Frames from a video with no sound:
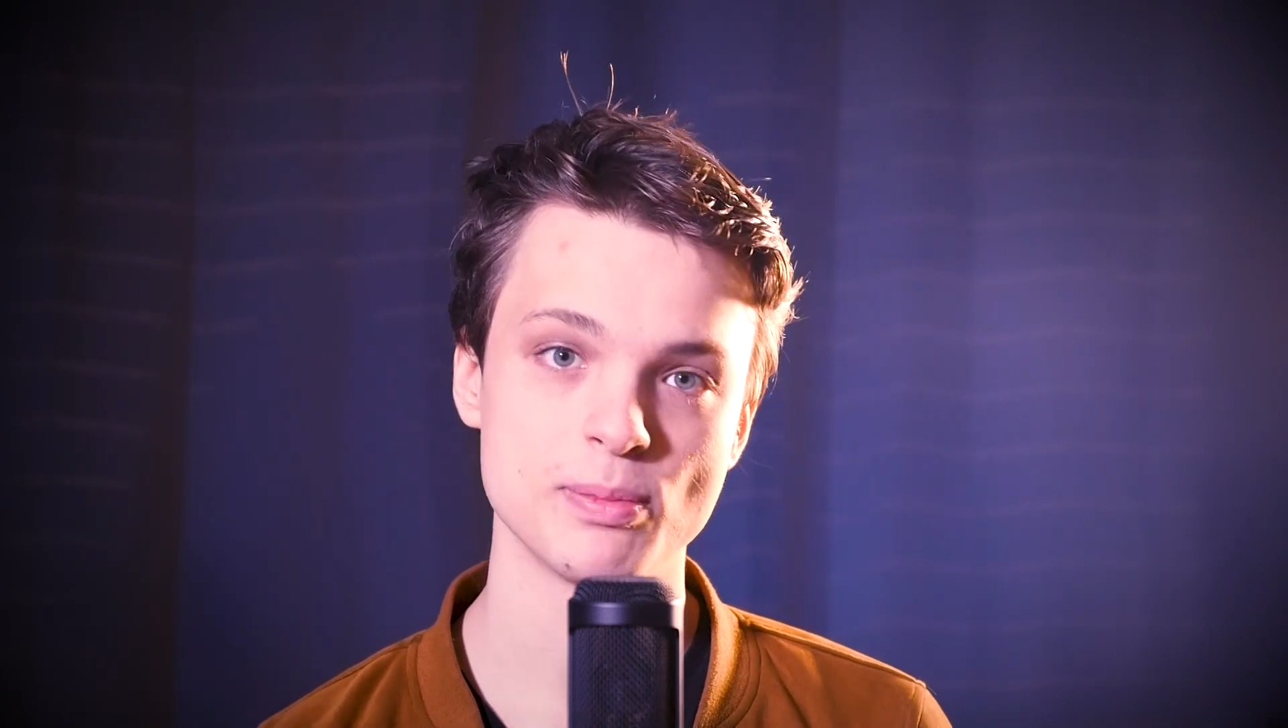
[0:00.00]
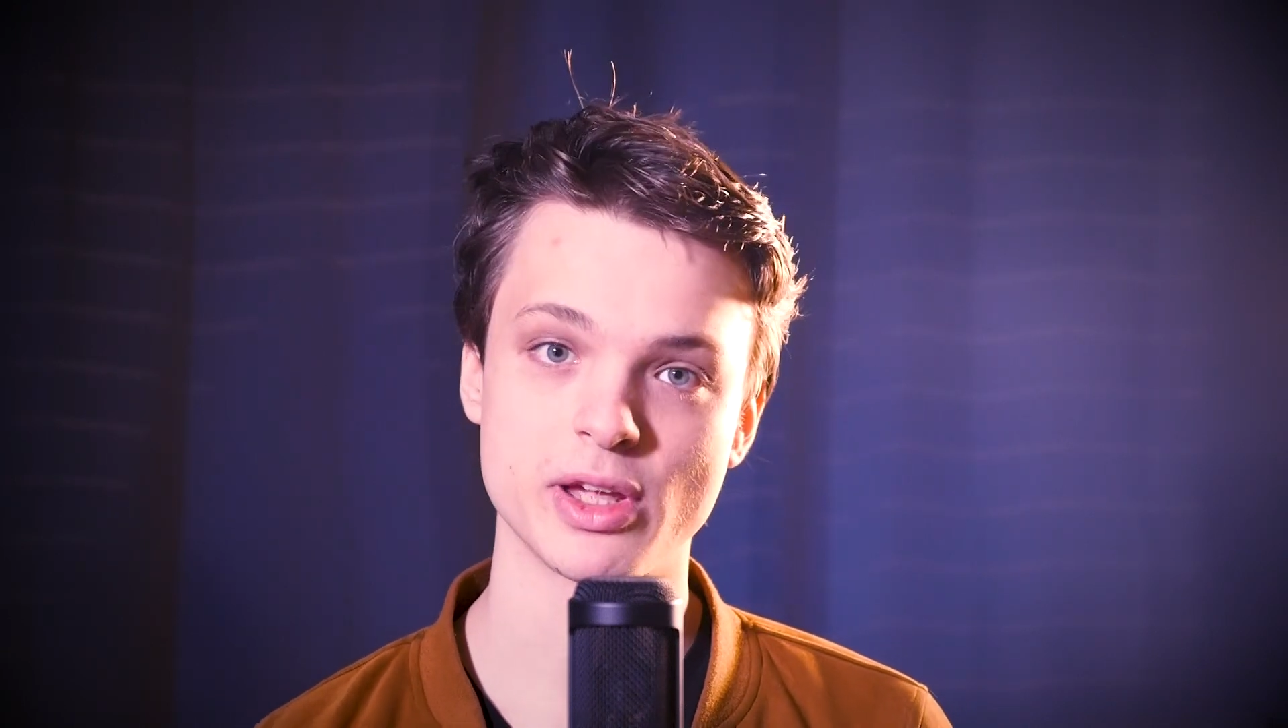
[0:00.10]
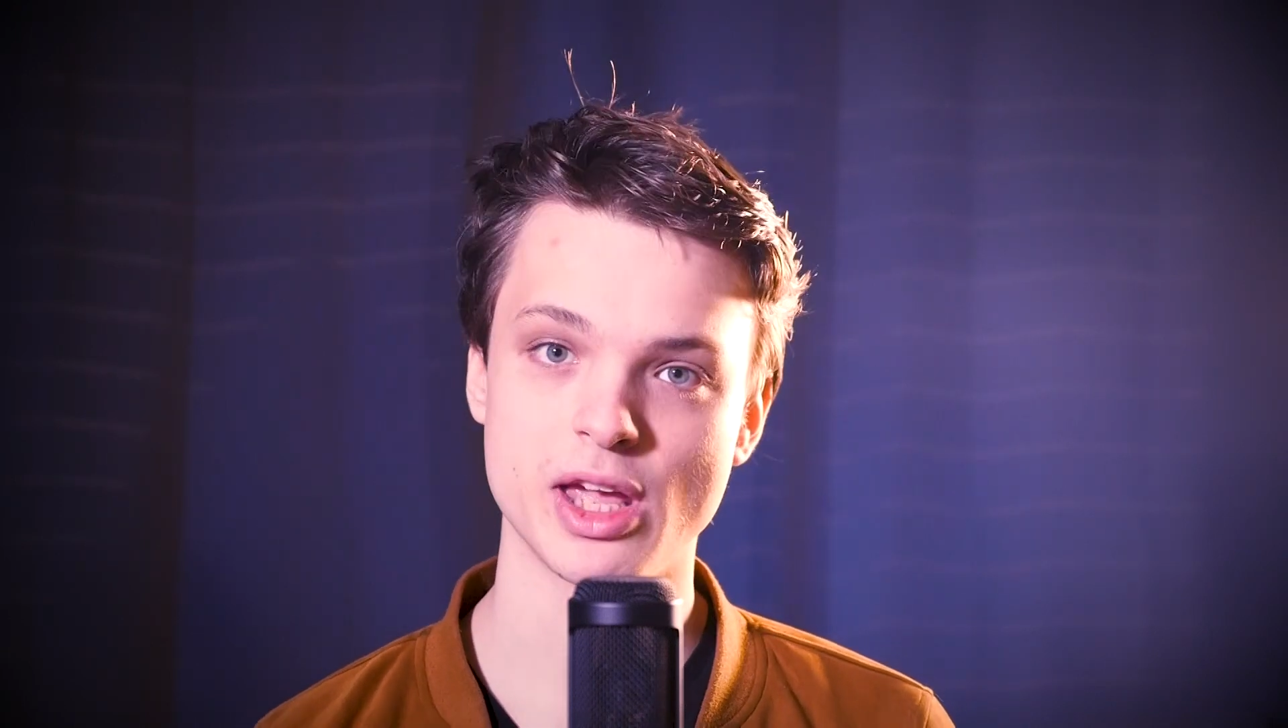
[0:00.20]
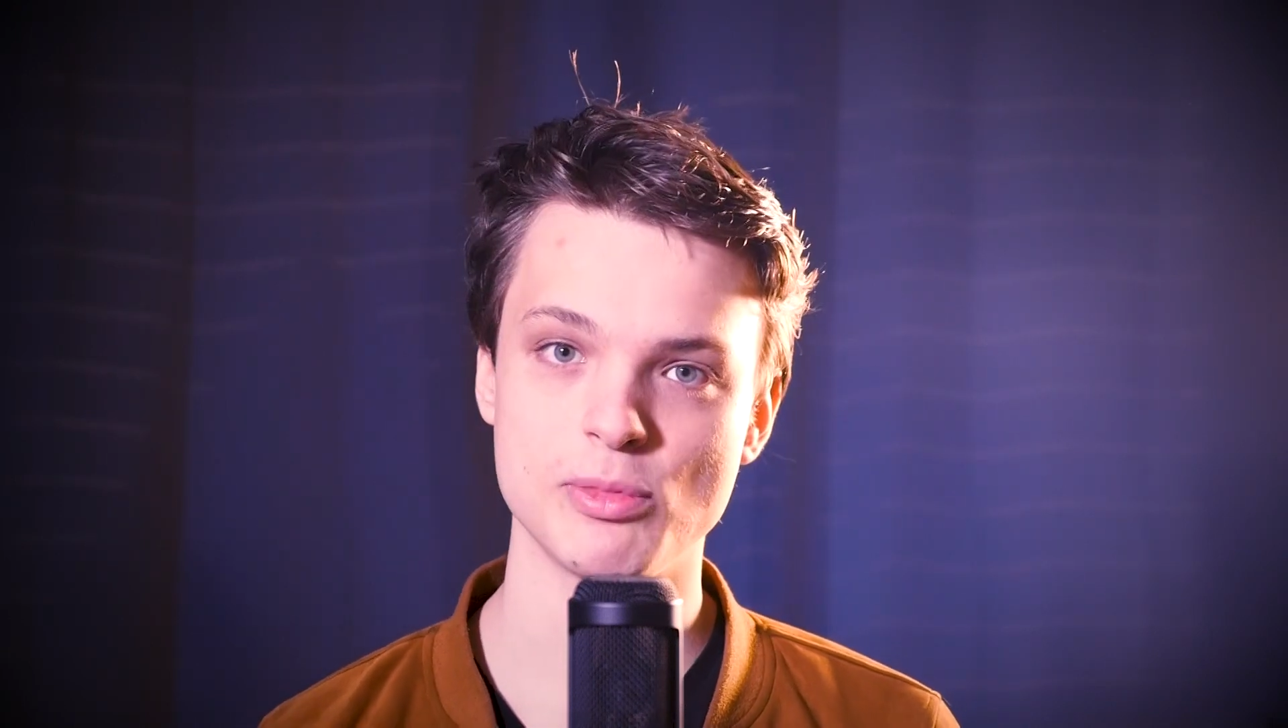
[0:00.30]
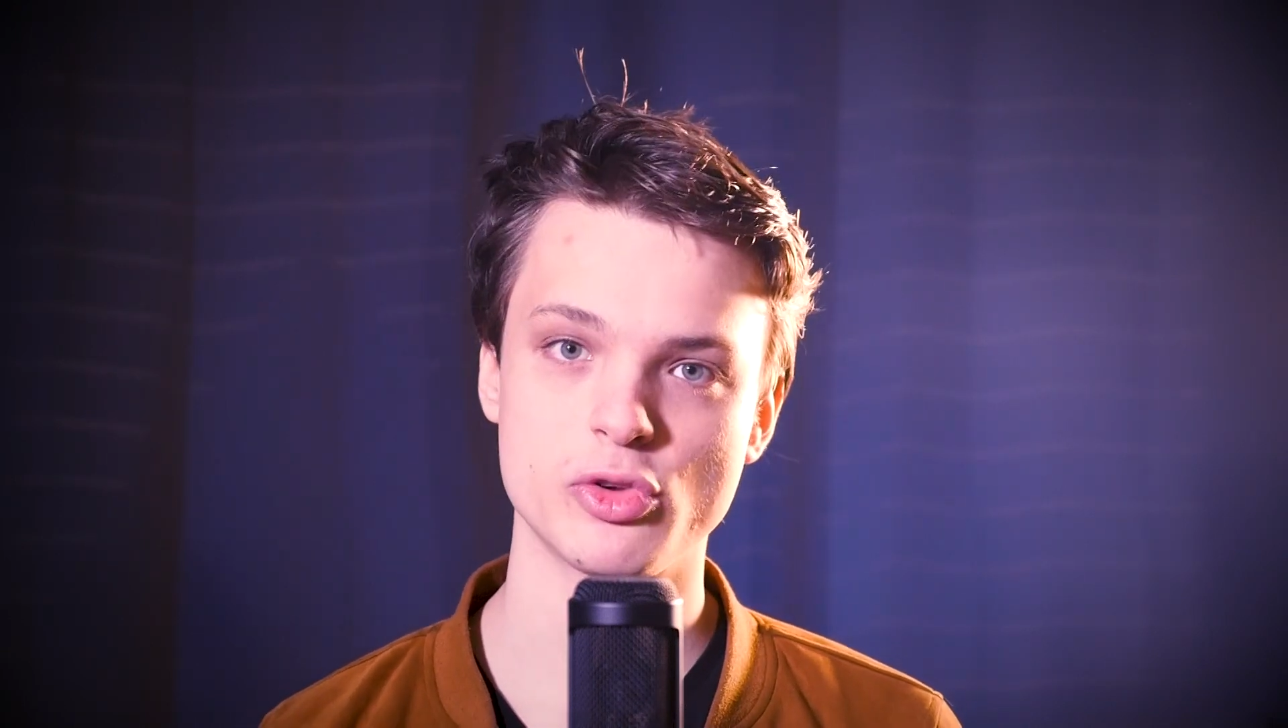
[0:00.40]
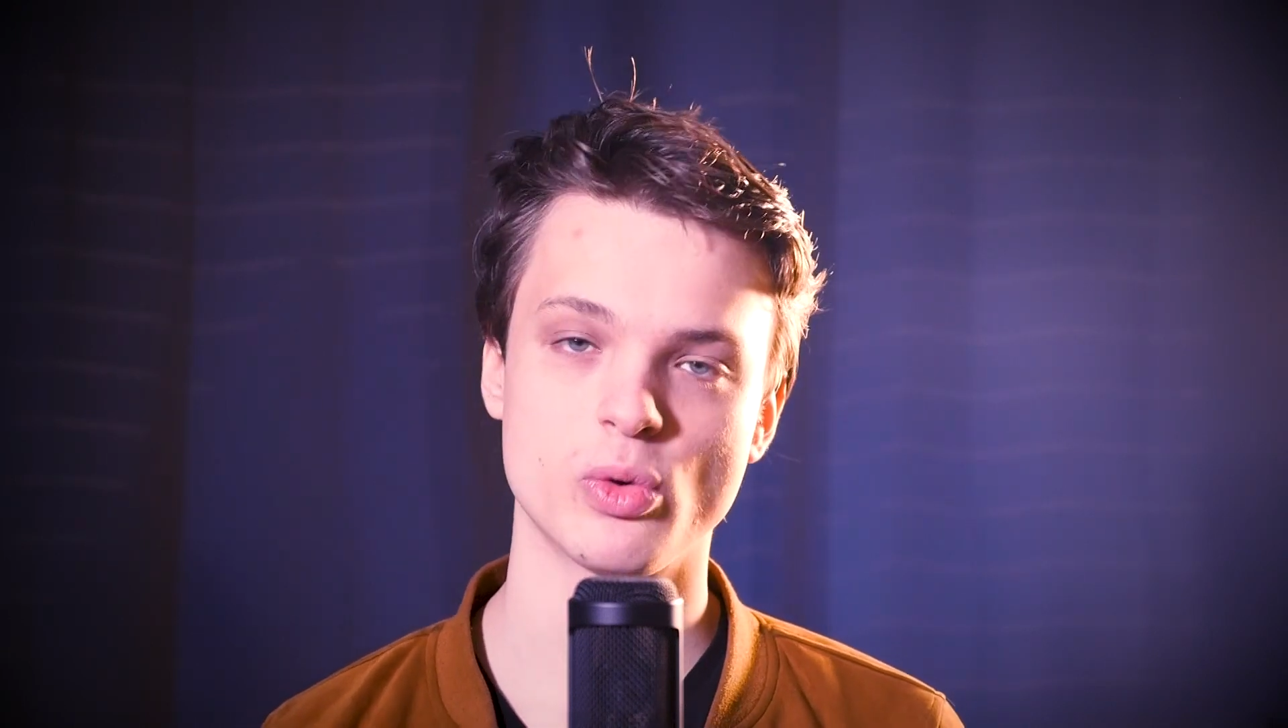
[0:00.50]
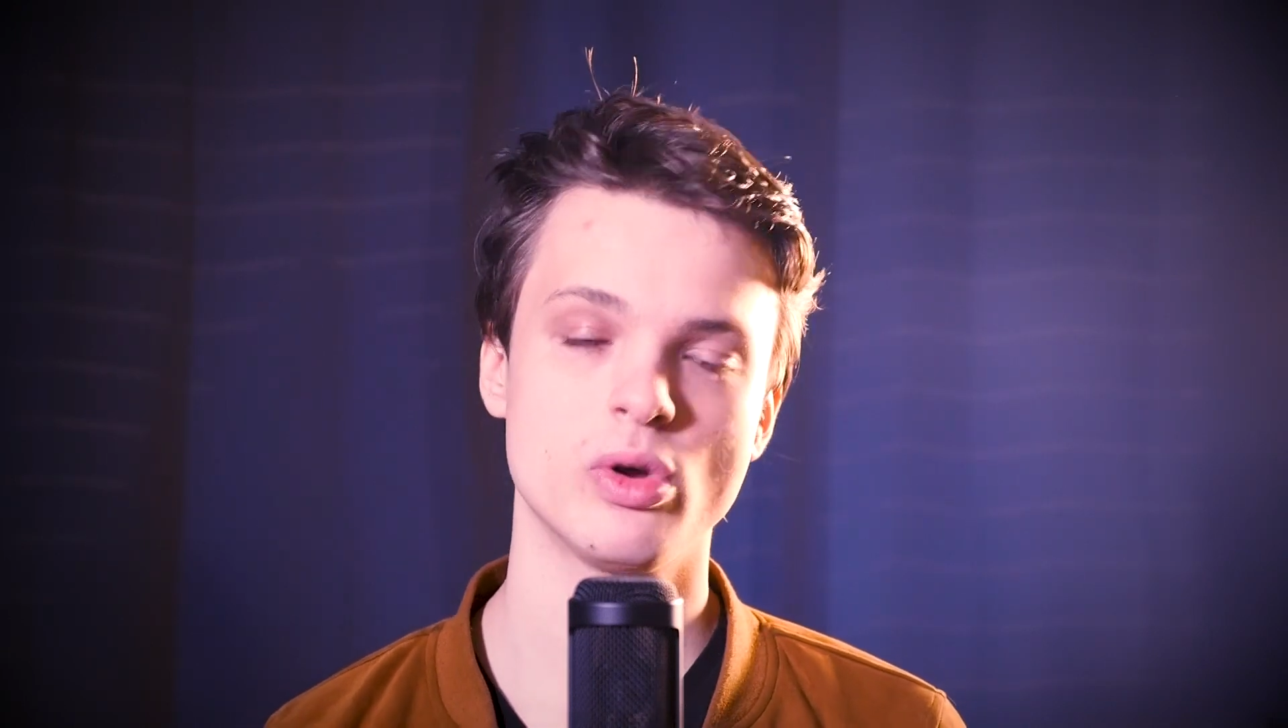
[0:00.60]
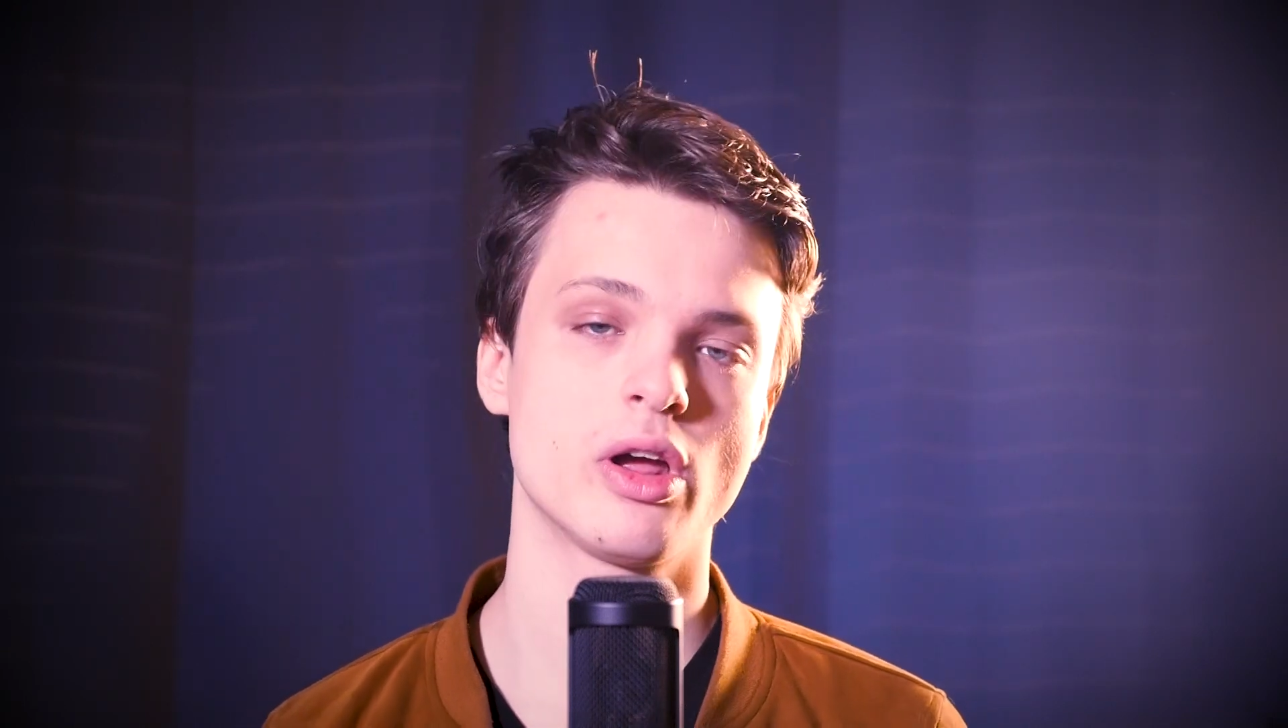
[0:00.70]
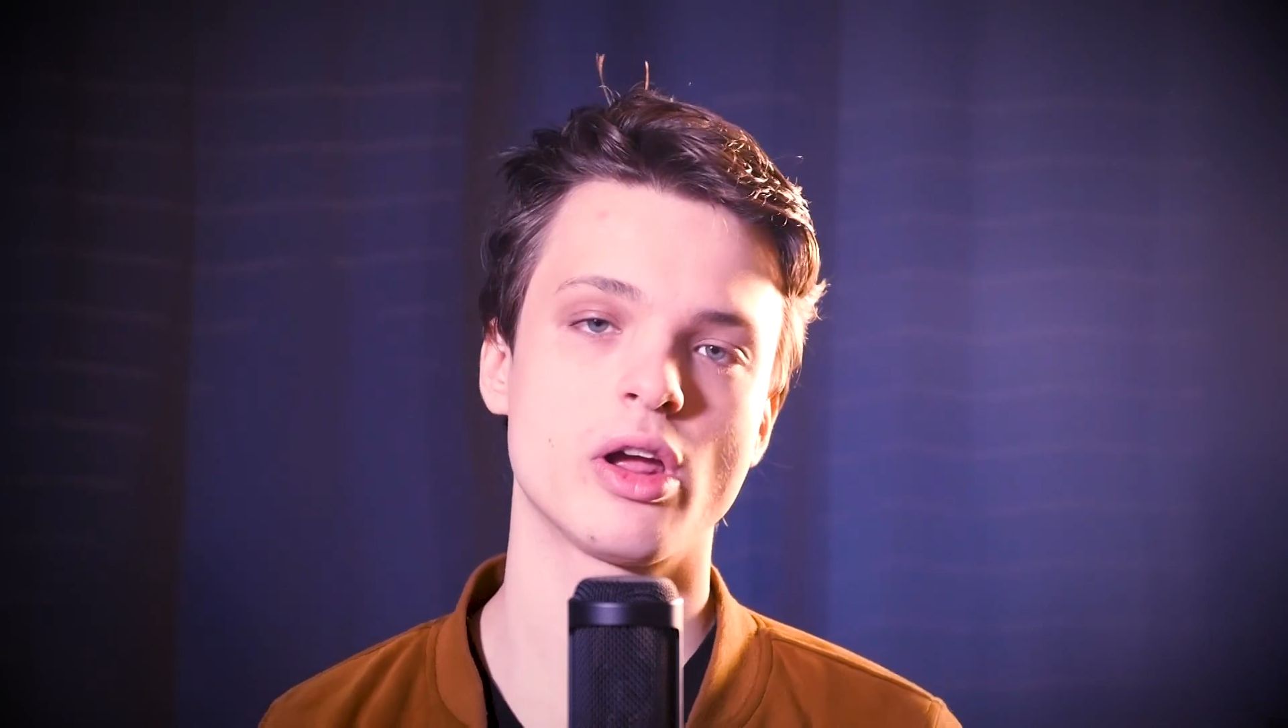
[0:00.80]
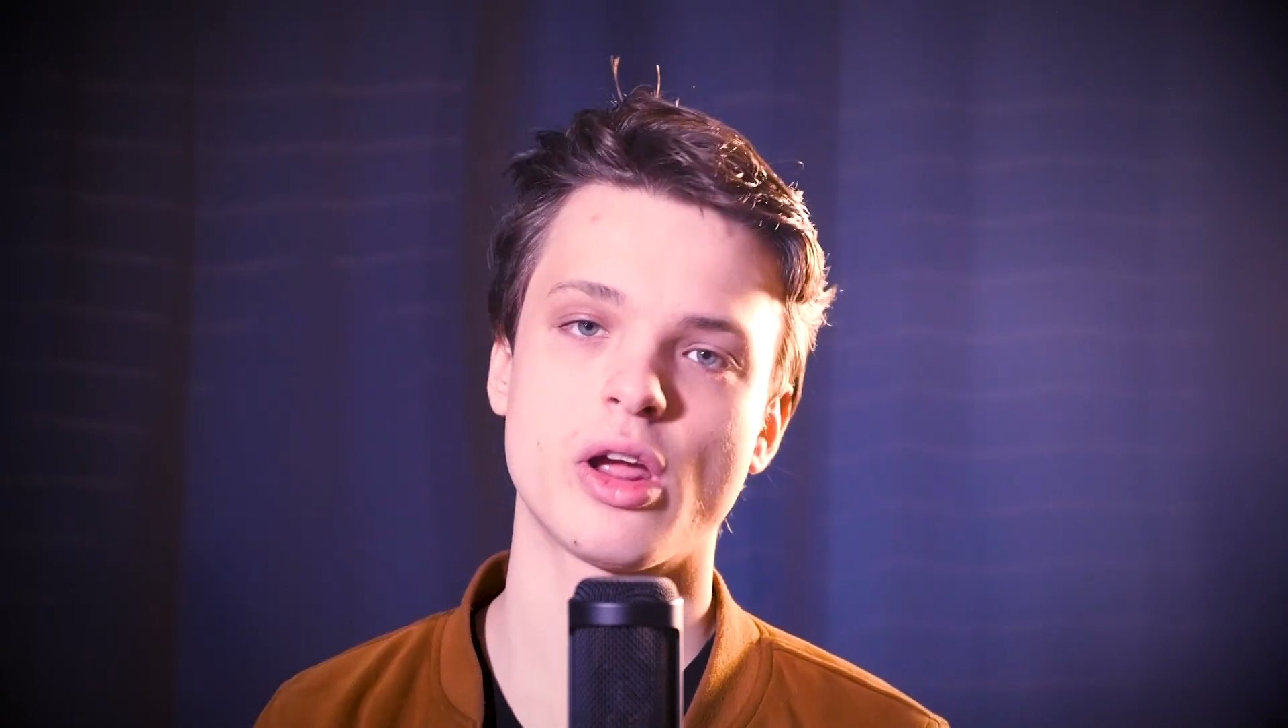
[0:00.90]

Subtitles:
from a game show,